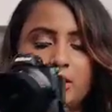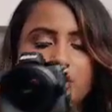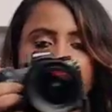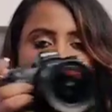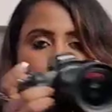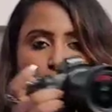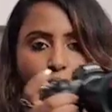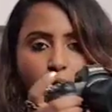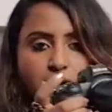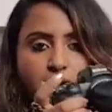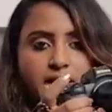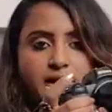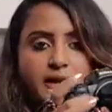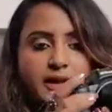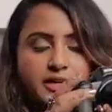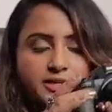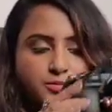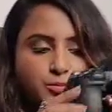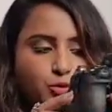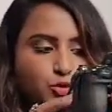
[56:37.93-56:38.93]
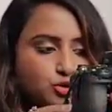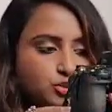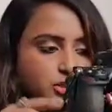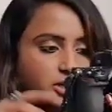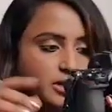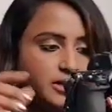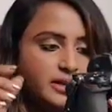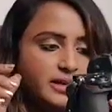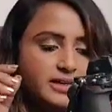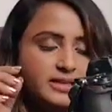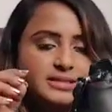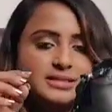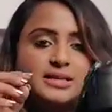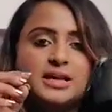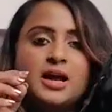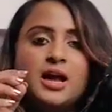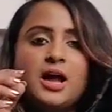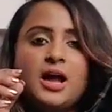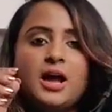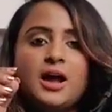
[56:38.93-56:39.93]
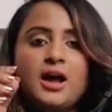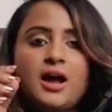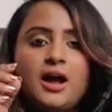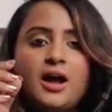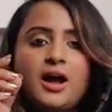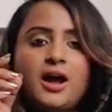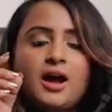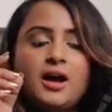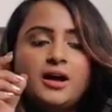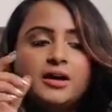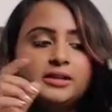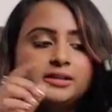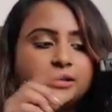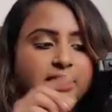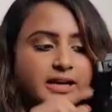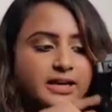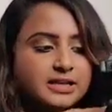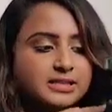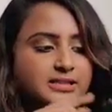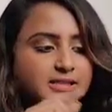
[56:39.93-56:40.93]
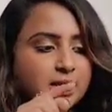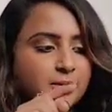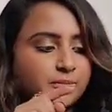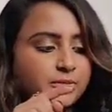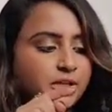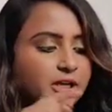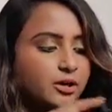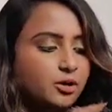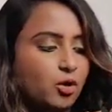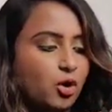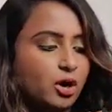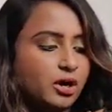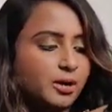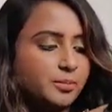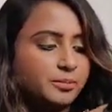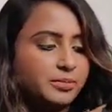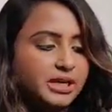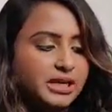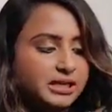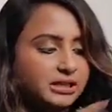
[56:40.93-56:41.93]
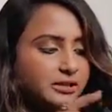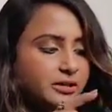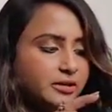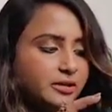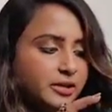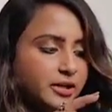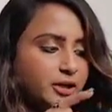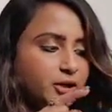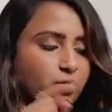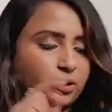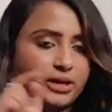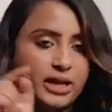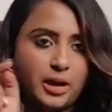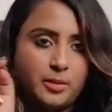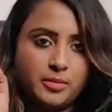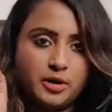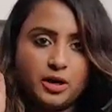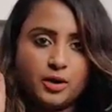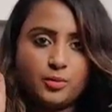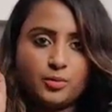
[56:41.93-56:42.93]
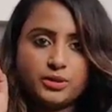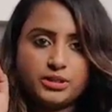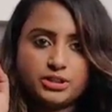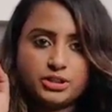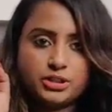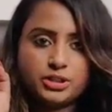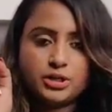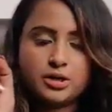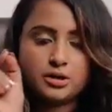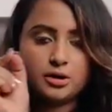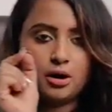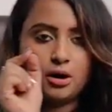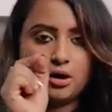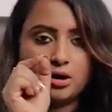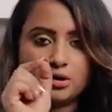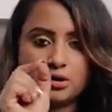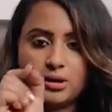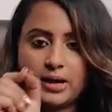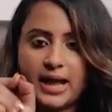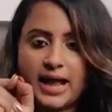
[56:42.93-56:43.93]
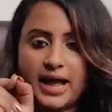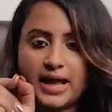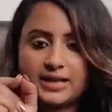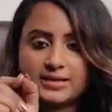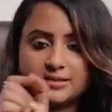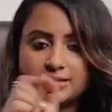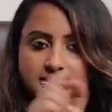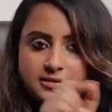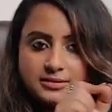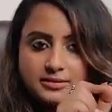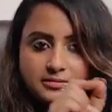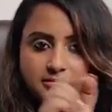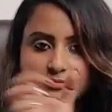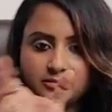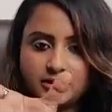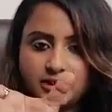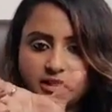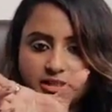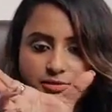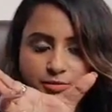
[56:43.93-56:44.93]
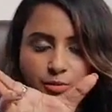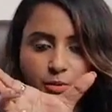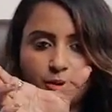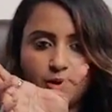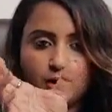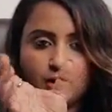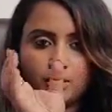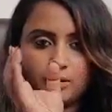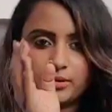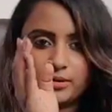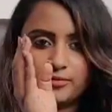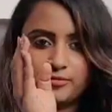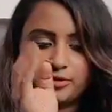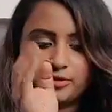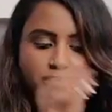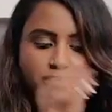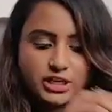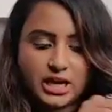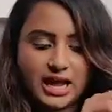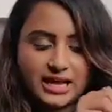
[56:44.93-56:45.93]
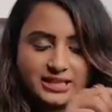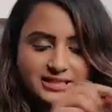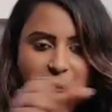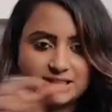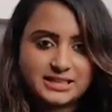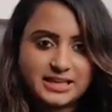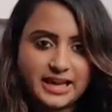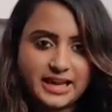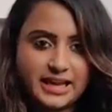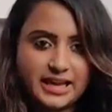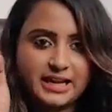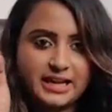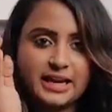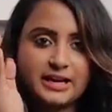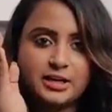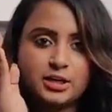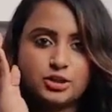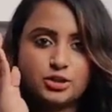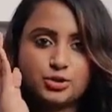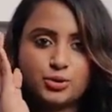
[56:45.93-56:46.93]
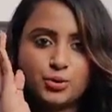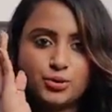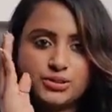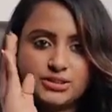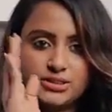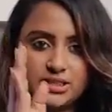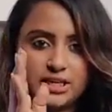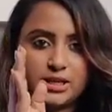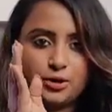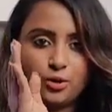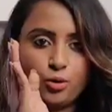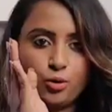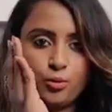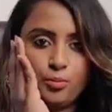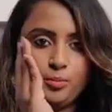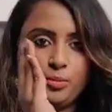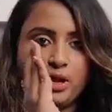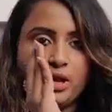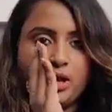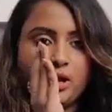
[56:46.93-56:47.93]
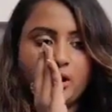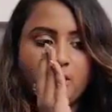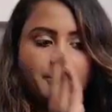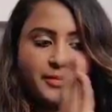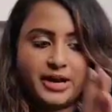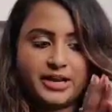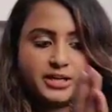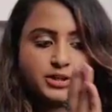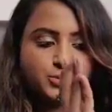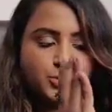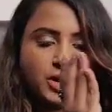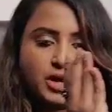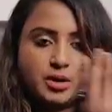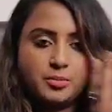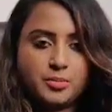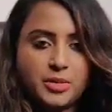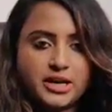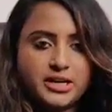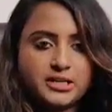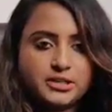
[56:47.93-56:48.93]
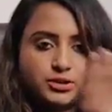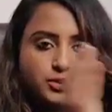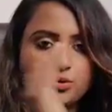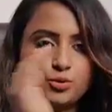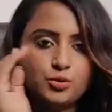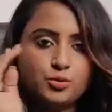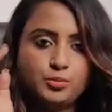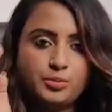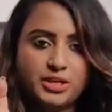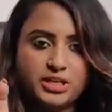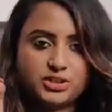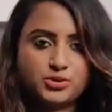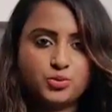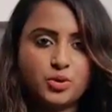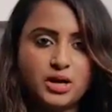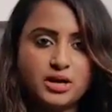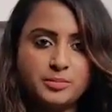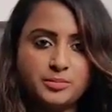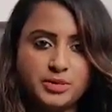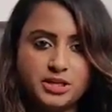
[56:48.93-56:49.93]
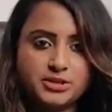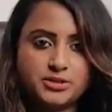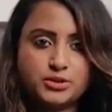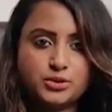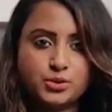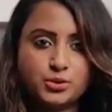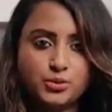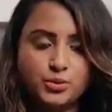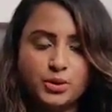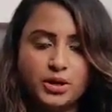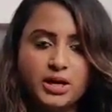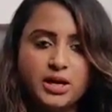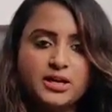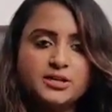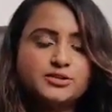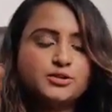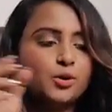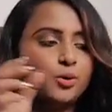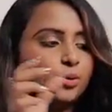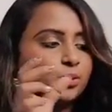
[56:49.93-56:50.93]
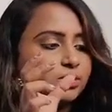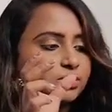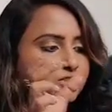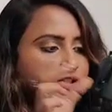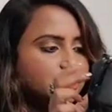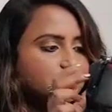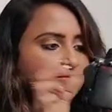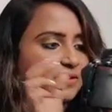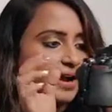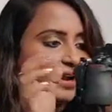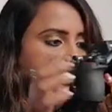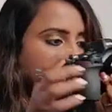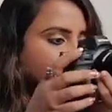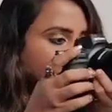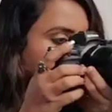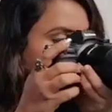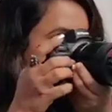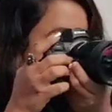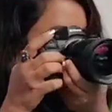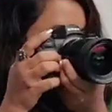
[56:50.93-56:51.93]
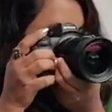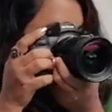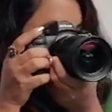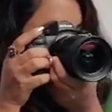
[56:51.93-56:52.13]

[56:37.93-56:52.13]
your exposure is, there is something called a meter in your camera which has a scale, and it shows 0, -1, -2, +1, +2. So just find the meter.